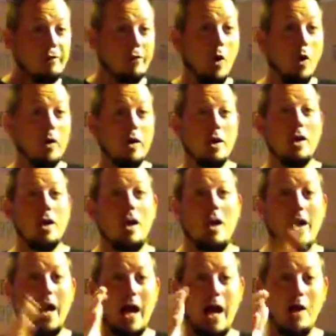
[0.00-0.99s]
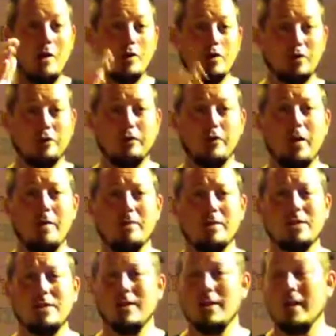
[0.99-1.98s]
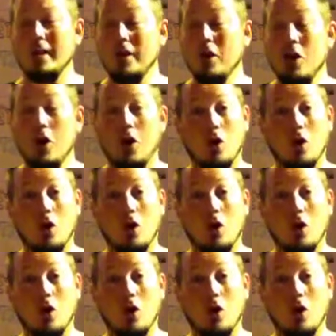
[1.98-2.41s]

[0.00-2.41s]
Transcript: voting on how to frame this thing,